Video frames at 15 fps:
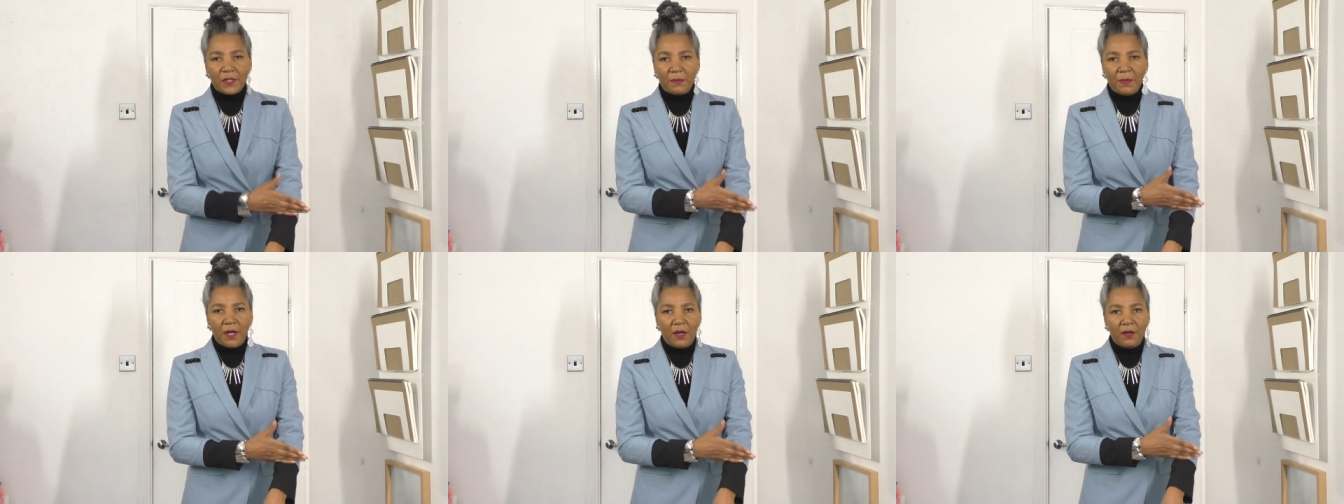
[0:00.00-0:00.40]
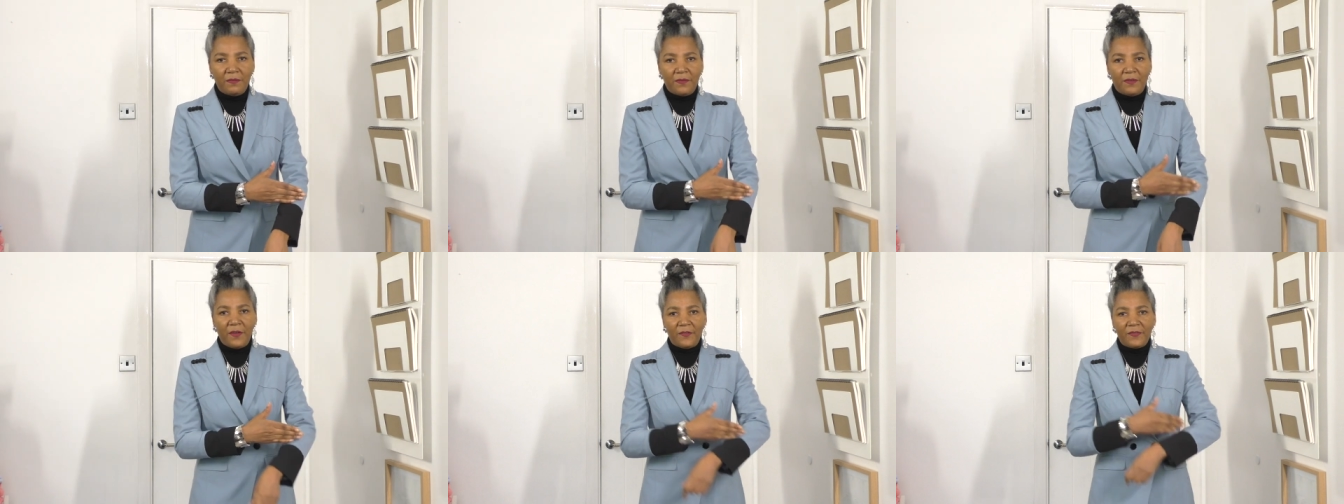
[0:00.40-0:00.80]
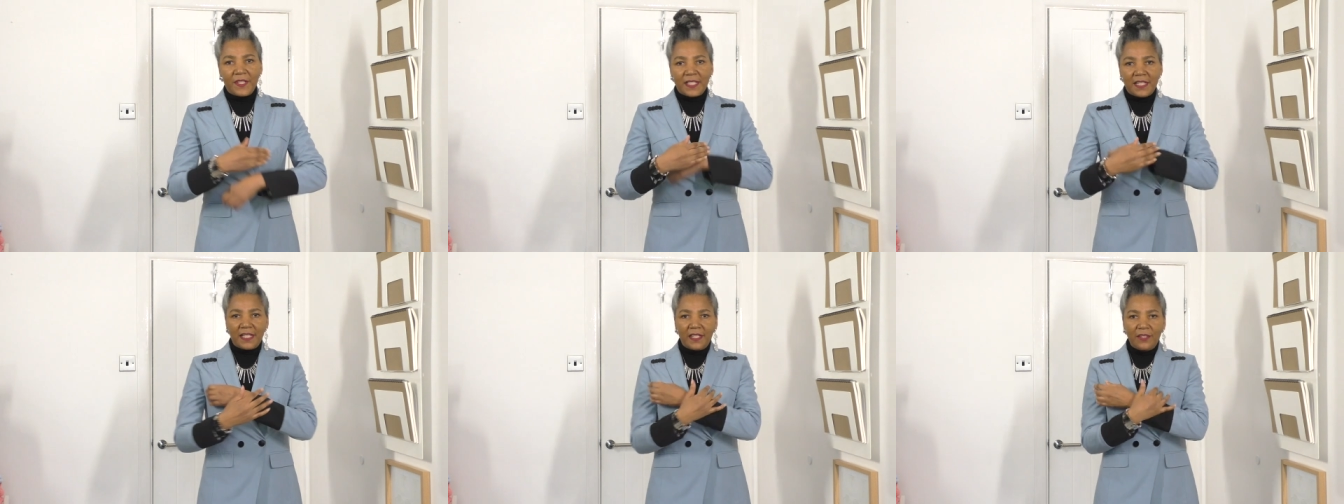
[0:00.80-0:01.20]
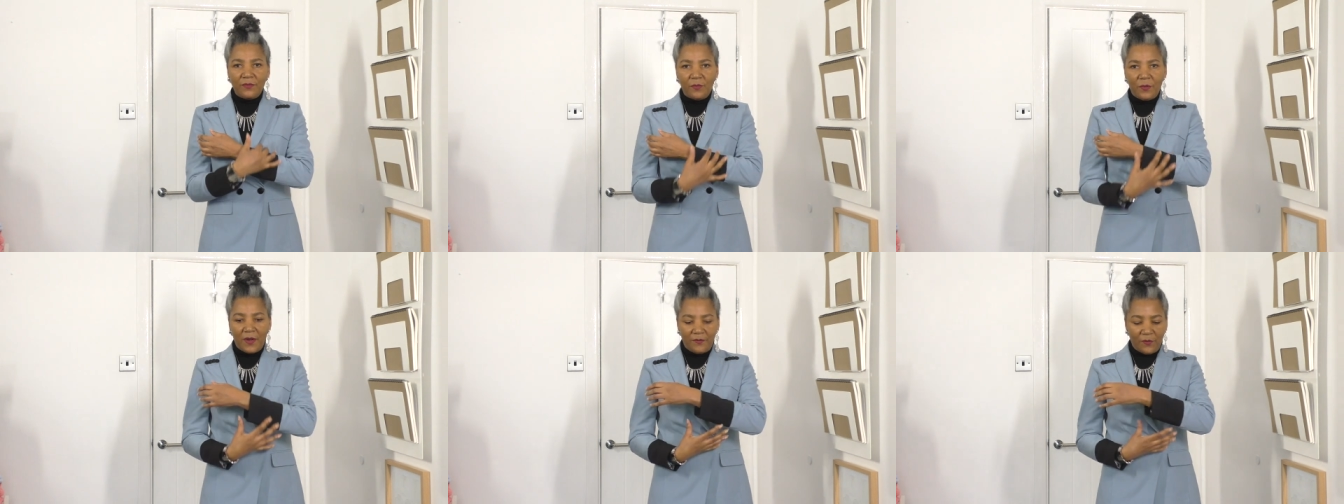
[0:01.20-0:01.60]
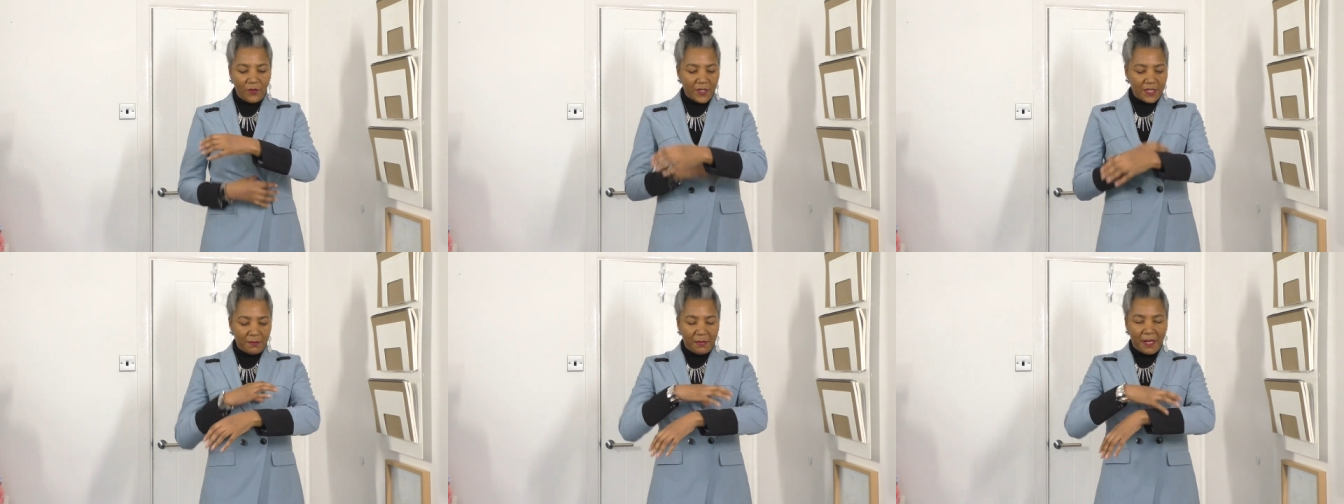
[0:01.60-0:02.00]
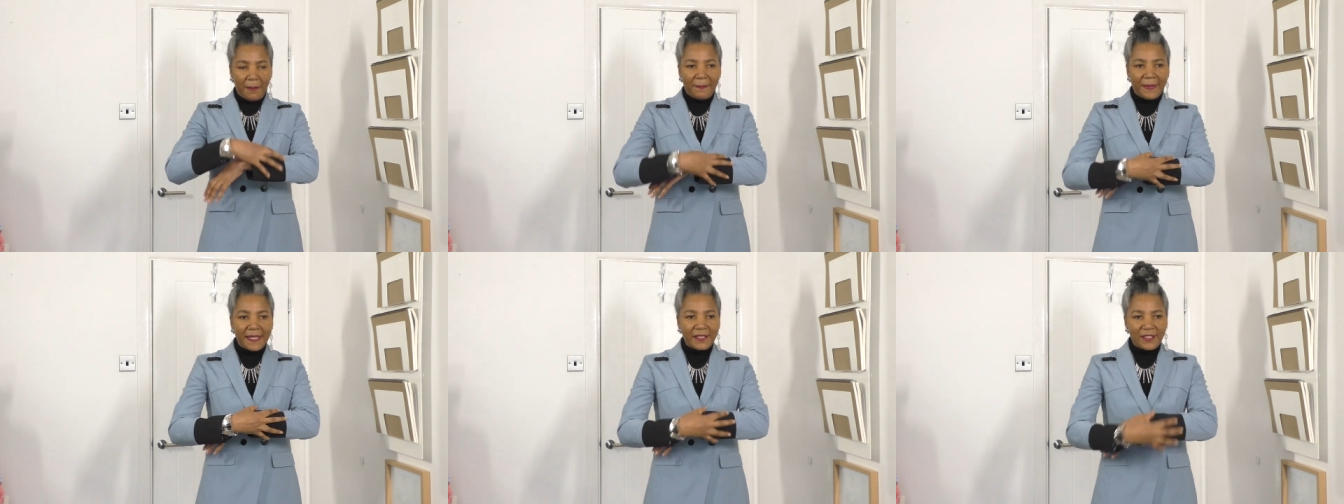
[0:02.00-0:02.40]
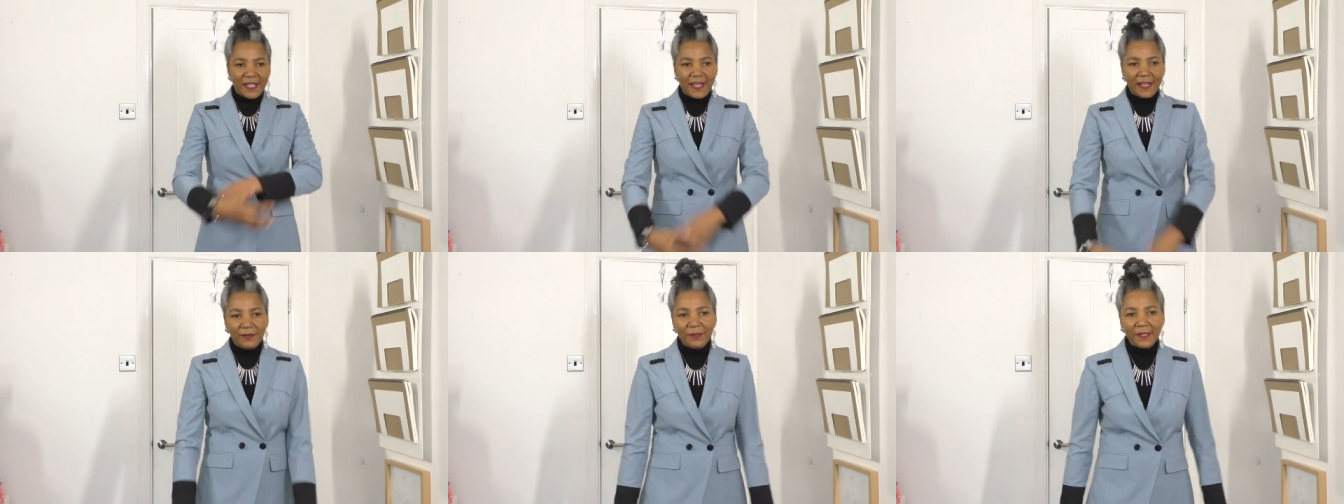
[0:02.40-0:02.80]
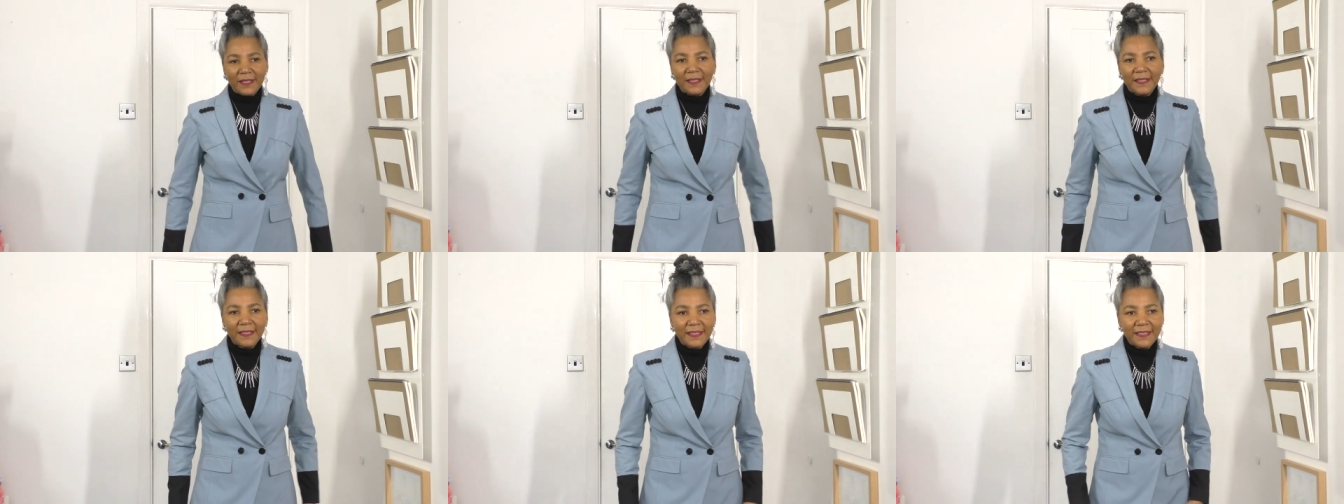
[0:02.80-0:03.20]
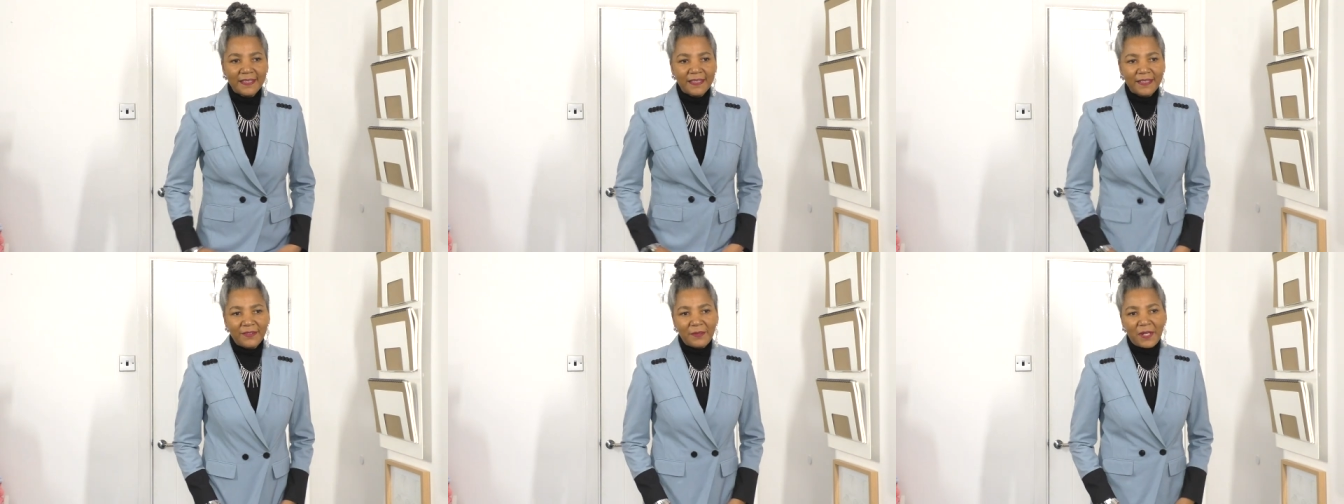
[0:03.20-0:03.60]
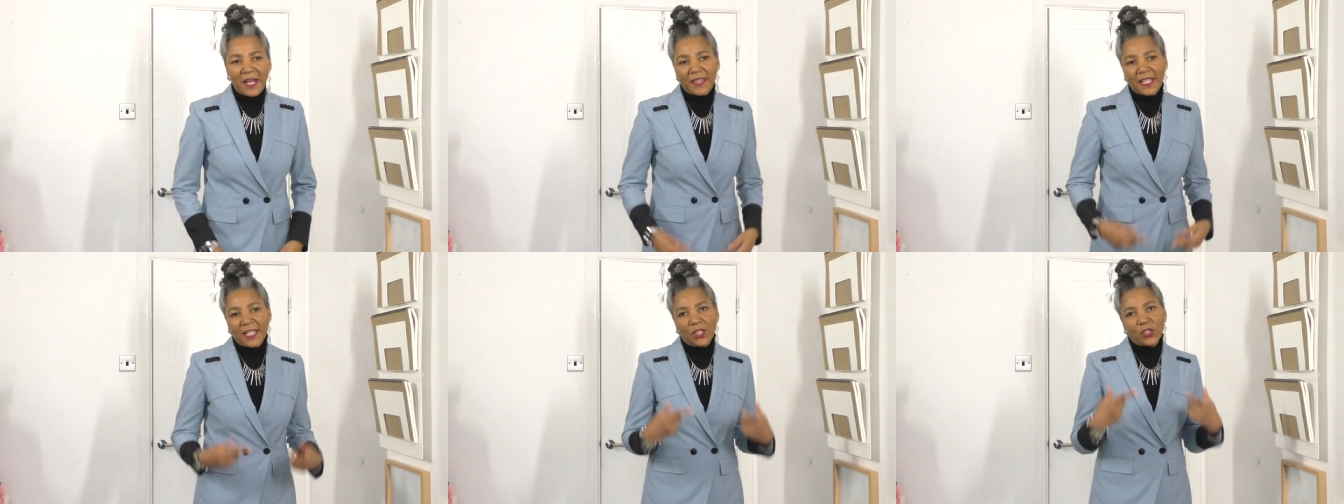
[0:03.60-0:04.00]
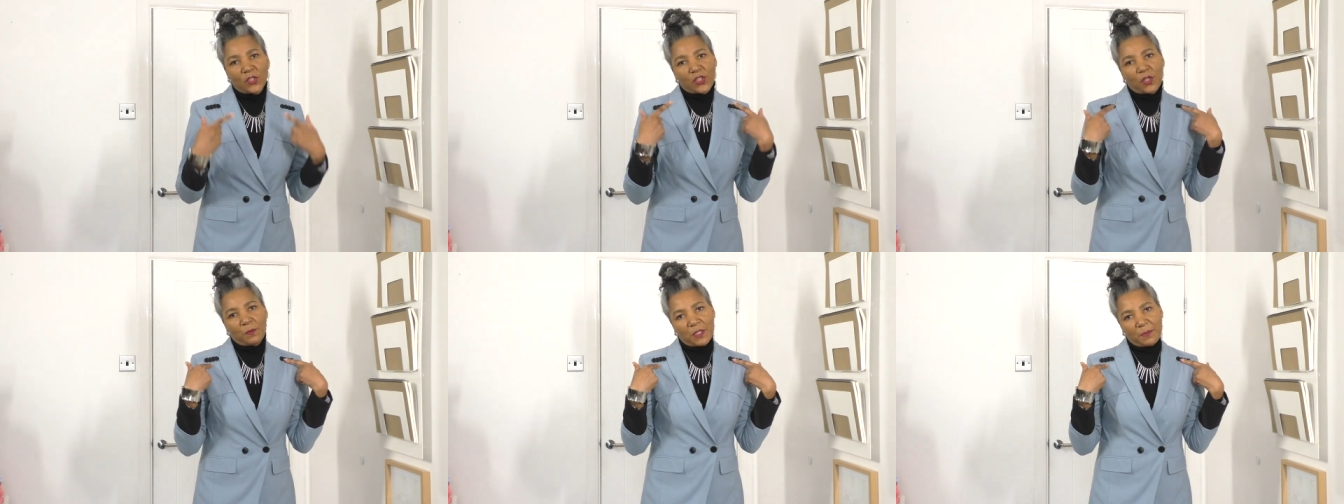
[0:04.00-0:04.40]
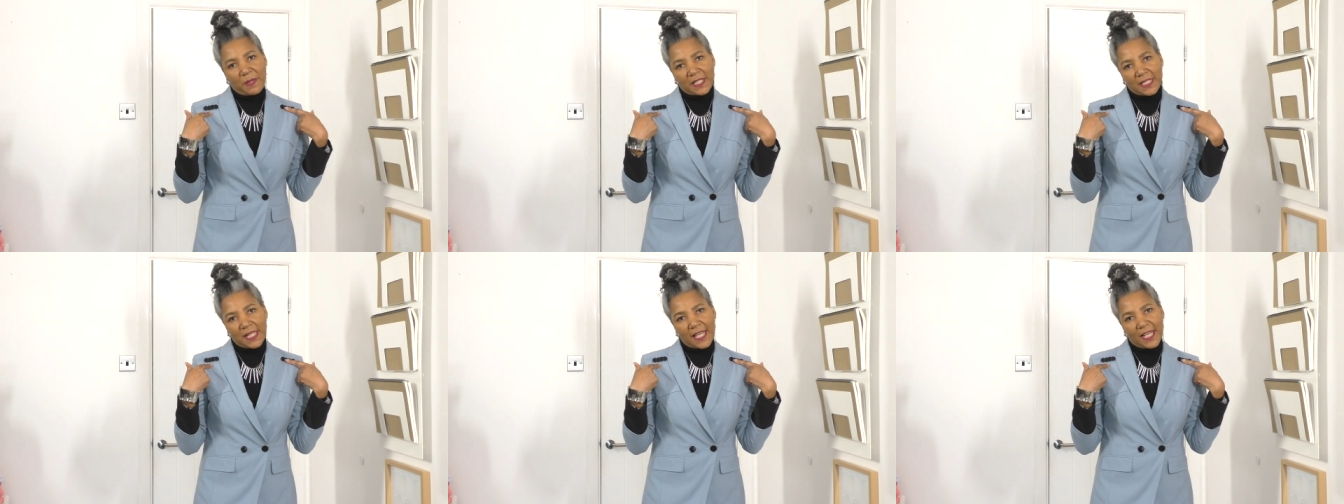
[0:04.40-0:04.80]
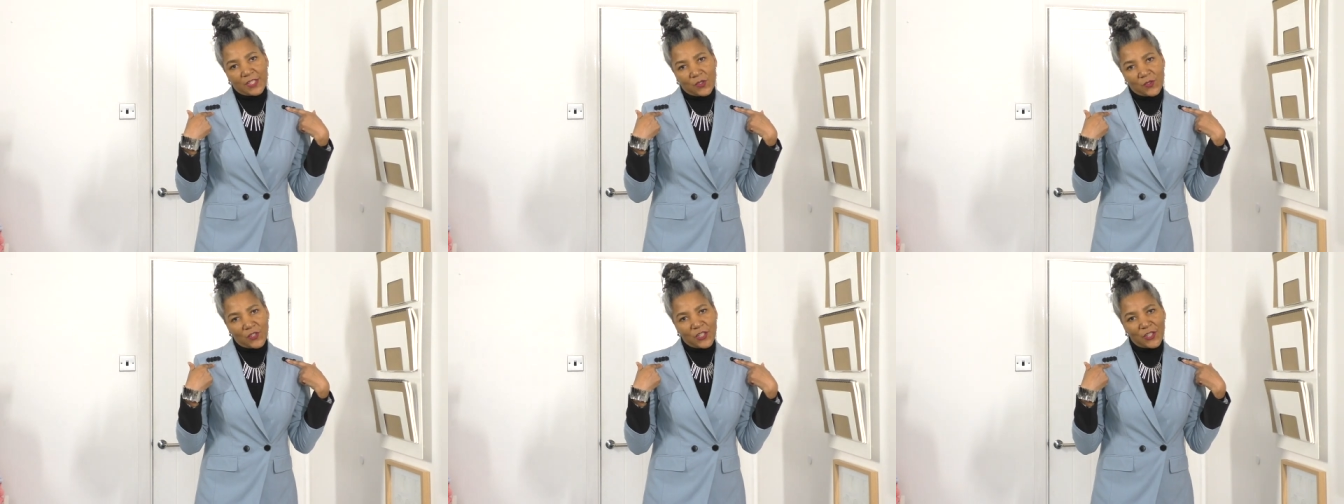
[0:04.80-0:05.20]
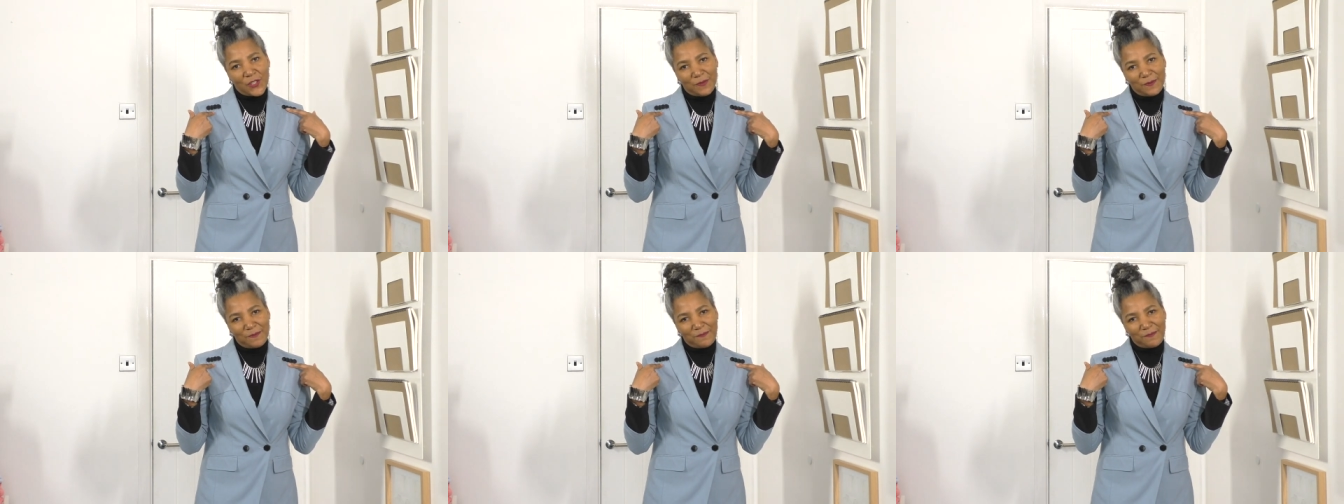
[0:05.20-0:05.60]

bottom half of the sleeve where I've got this black band now. it looks so much better there, don't you?